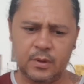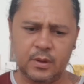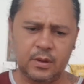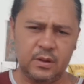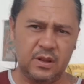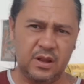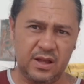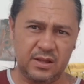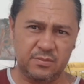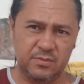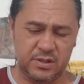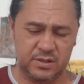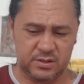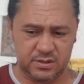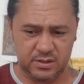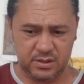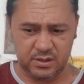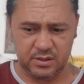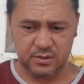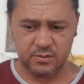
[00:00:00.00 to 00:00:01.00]
Let me
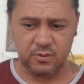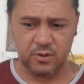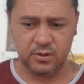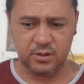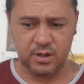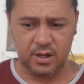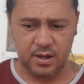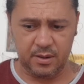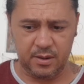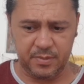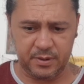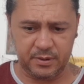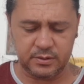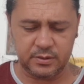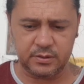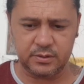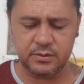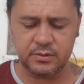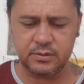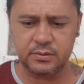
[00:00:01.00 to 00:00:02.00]
see what
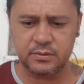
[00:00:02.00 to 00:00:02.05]
happens.